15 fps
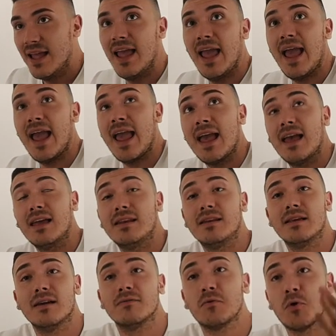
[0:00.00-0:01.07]
And
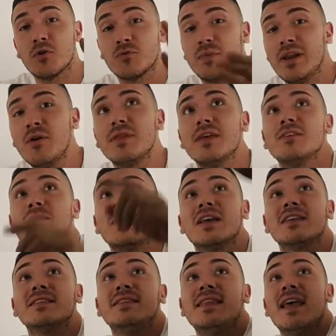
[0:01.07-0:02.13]
of course we know this
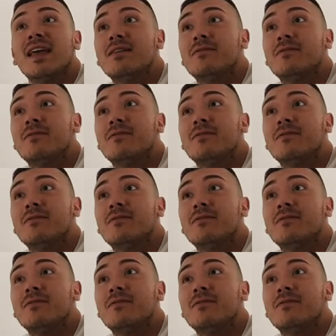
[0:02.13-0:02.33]
because negative